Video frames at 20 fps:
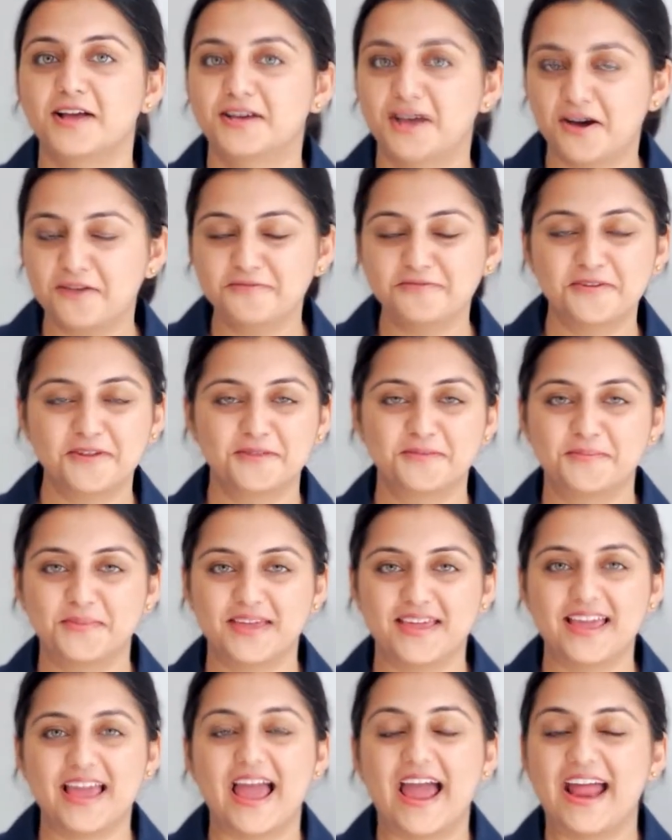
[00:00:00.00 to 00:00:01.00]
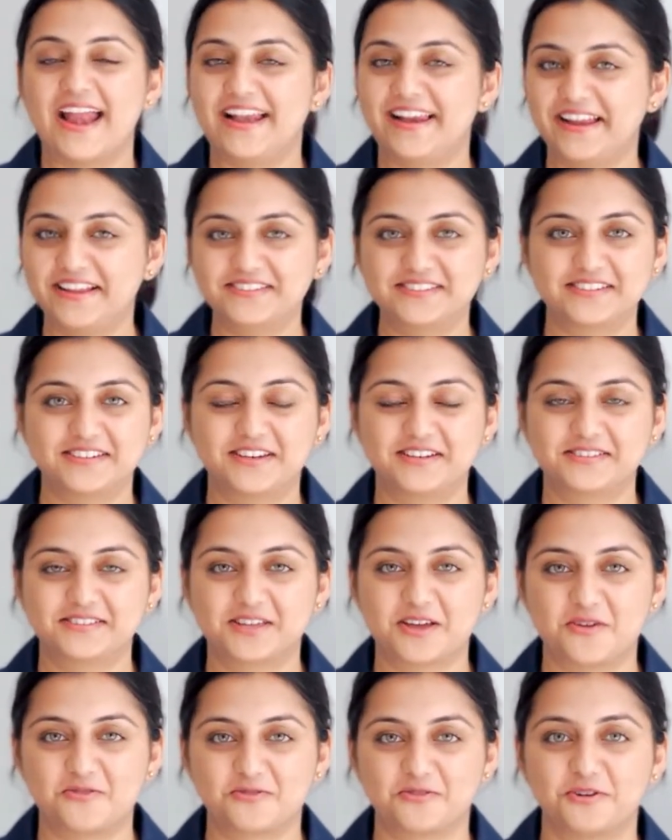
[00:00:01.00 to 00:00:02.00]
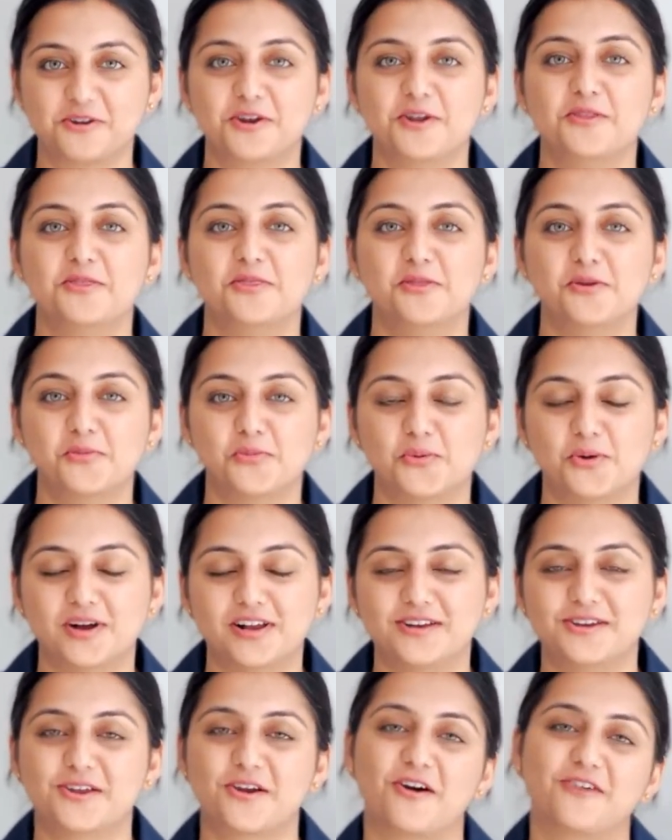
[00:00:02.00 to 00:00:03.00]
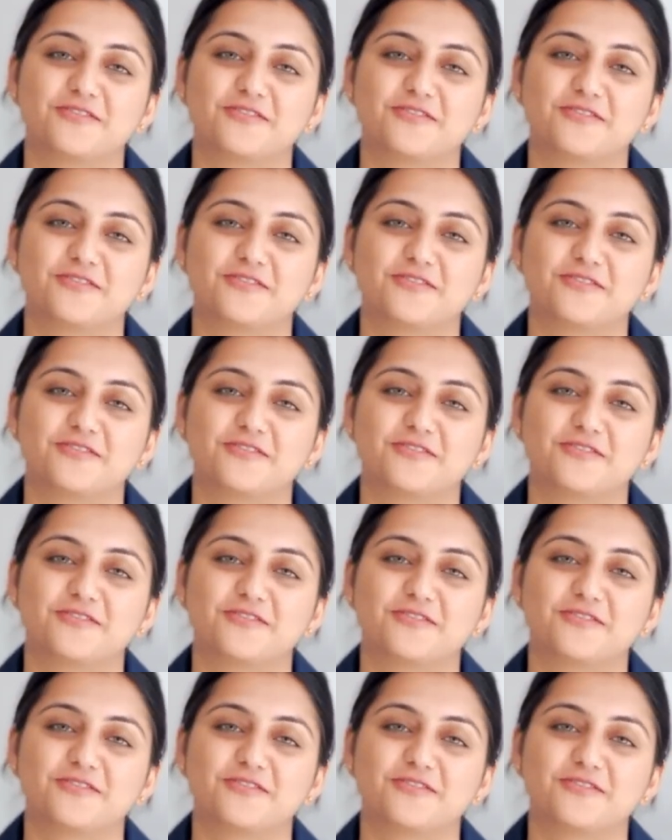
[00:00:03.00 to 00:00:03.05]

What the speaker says: Come with me and let's discover the world of